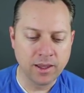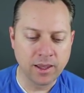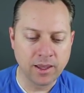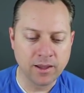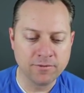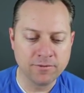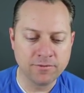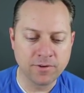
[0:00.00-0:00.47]

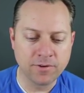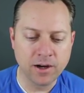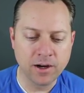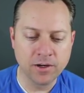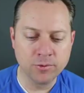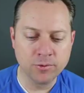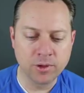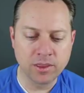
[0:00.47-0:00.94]
and
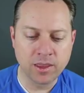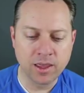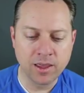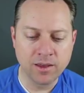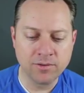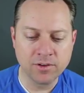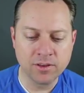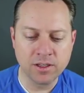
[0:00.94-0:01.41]
fired with
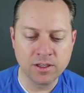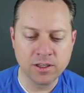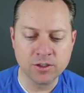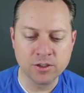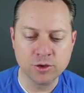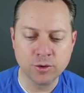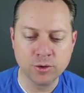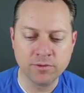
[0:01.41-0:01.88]
heavenly
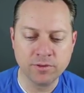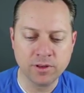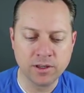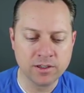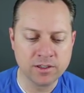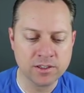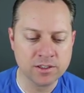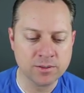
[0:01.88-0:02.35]
and joyful
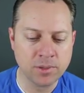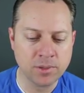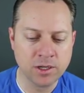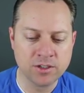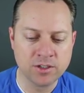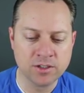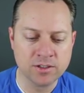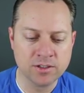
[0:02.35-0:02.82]

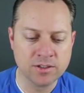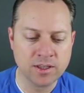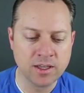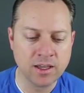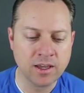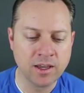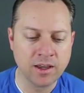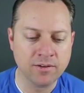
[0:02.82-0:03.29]
anticipations,
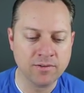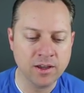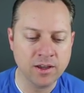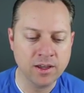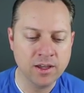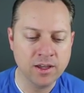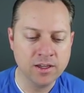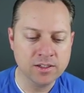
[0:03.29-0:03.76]
they have
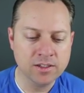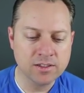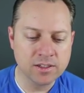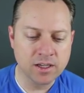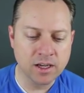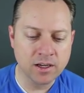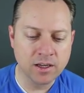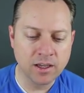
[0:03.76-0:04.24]

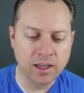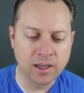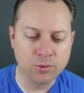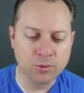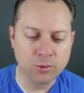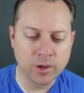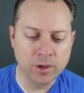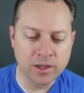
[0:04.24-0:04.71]
sung
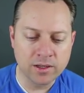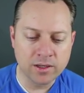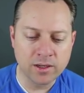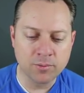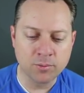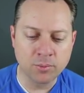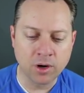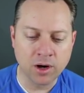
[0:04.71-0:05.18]
and written
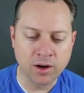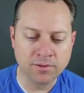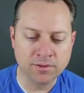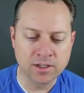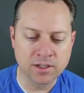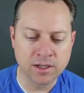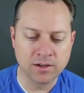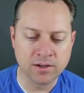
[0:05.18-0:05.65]
and
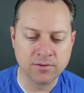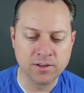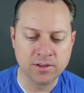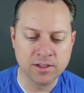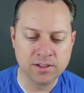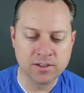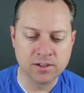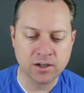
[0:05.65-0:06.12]
prophesied of
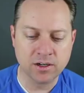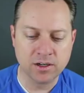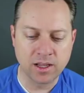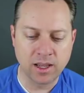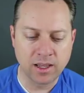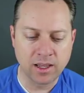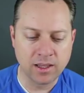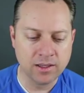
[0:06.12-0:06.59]
this our
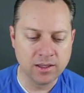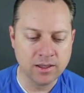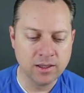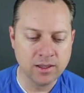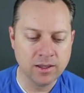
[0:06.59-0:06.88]
day,